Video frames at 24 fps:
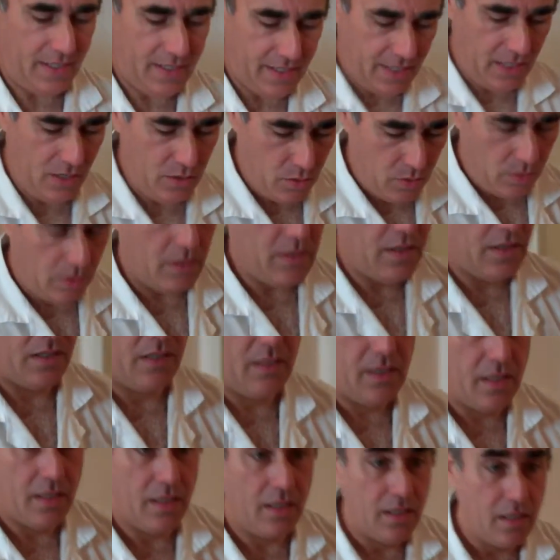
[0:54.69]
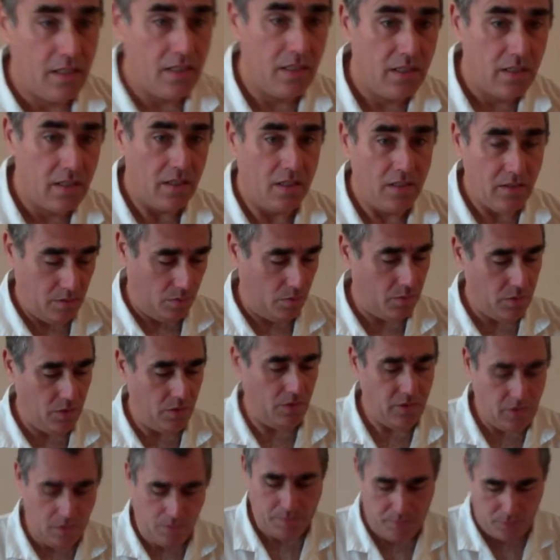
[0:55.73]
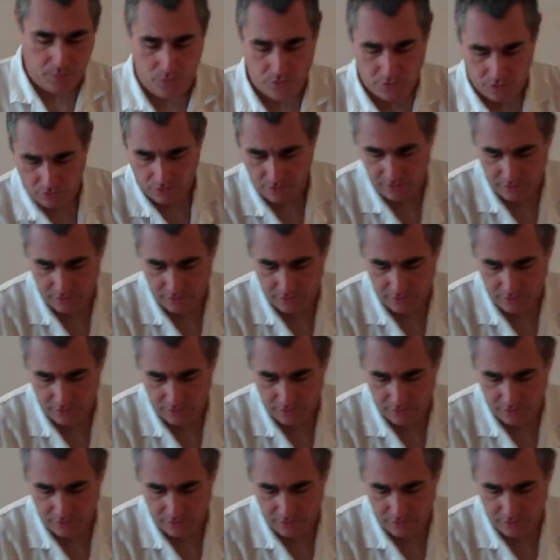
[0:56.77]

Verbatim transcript: Now, I'm going to put it